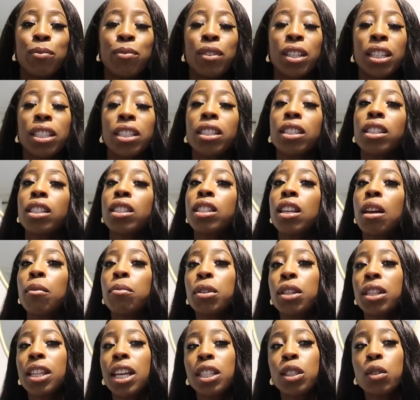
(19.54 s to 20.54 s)
this is a
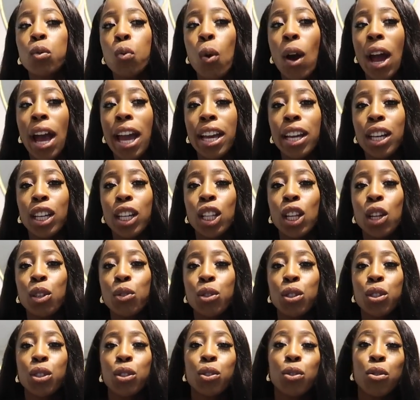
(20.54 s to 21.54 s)
subject that's quite
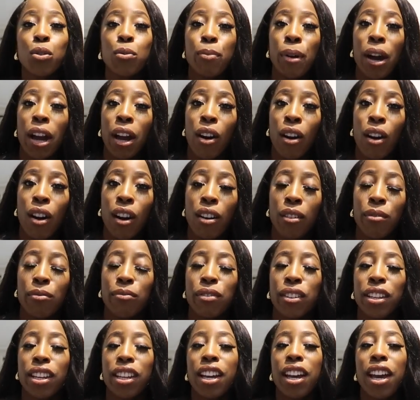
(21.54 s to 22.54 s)
close to my
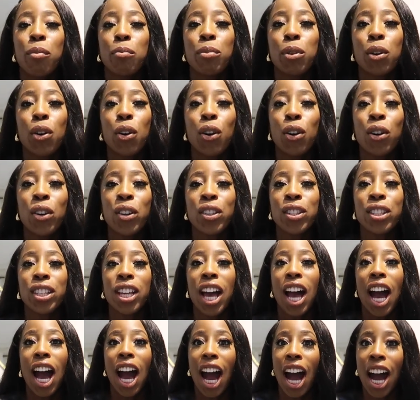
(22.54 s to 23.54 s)
heart and um, because
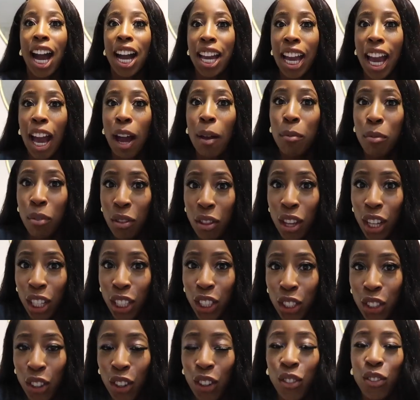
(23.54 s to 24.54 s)
I am the
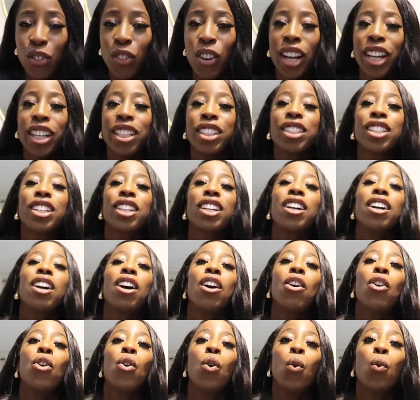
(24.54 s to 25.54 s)
strong friend
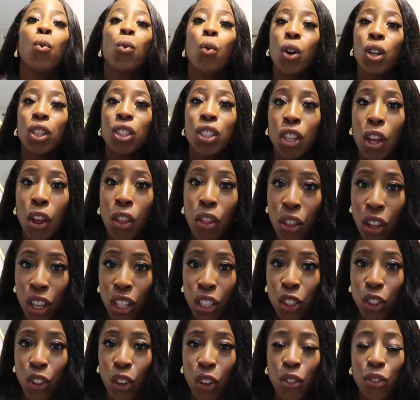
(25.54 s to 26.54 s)
or was the
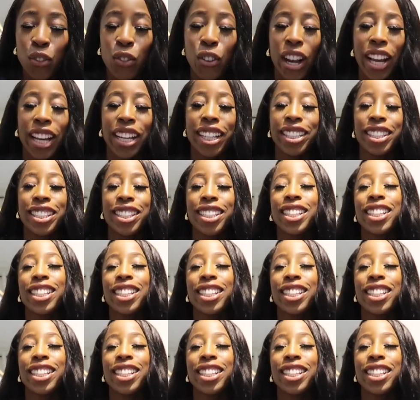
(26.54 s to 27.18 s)
strong friend.